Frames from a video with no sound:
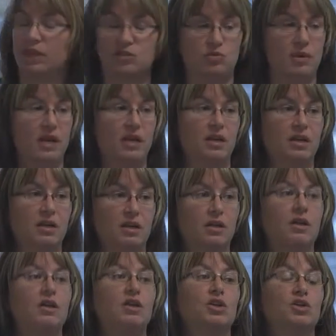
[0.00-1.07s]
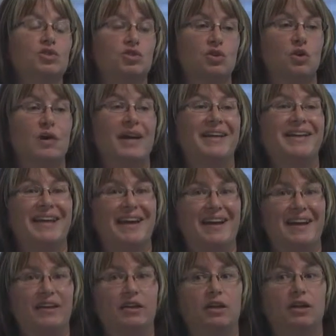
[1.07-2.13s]
That's right. So
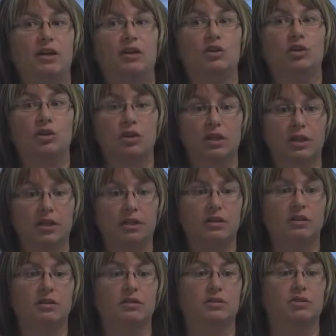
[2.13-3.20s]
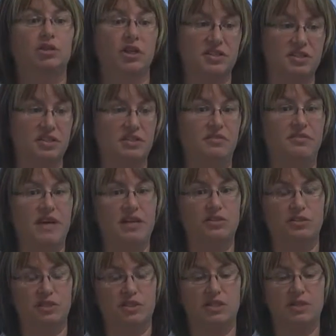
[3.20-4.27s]
again, a good trusted
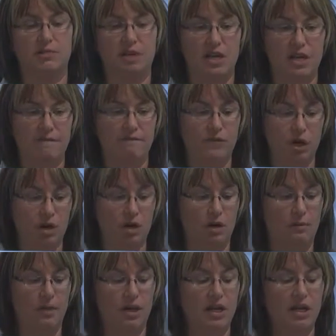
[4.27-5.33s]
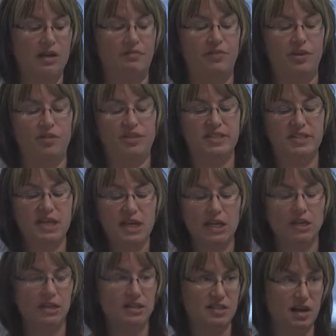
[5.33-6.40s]
advisor and CPA firm, if they're
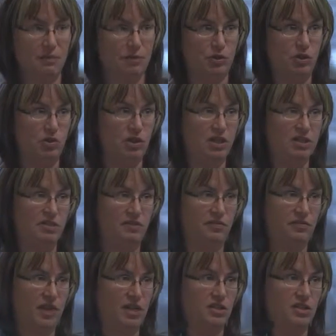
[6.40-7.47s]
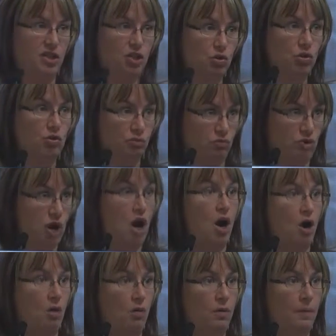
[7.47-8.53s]
seeing these opportunities of things that you don't
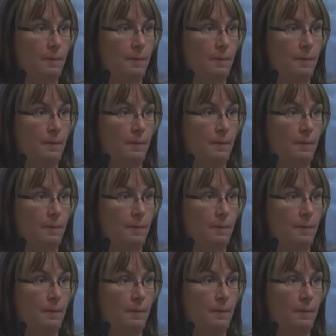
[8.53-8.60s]
know,